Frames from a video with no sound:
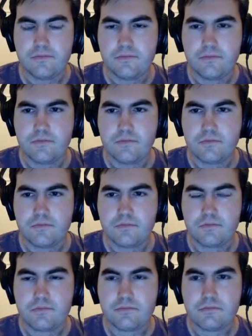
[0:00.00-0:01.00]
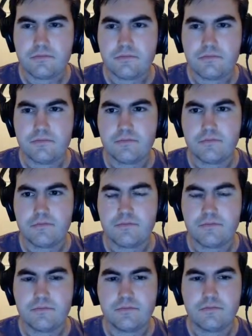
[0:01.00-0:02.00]

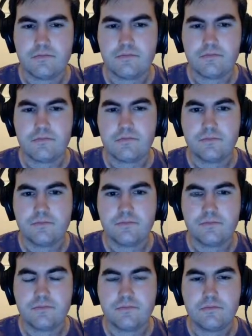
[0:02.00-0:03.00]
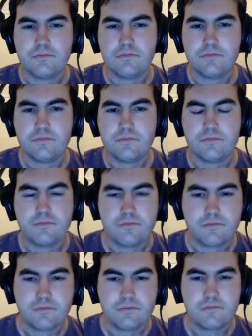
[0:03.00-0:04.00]

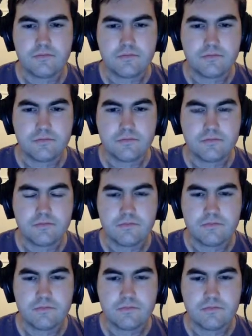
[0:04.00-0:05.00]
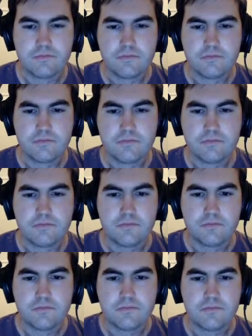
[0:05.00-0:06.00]

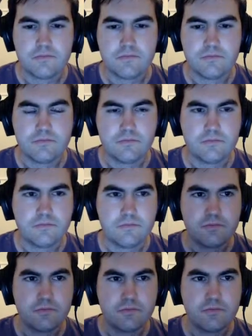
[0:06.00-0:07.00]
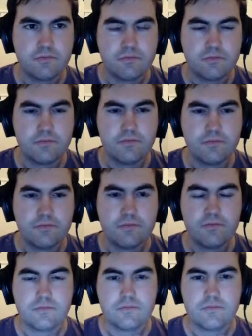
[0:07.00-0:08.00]
(silent)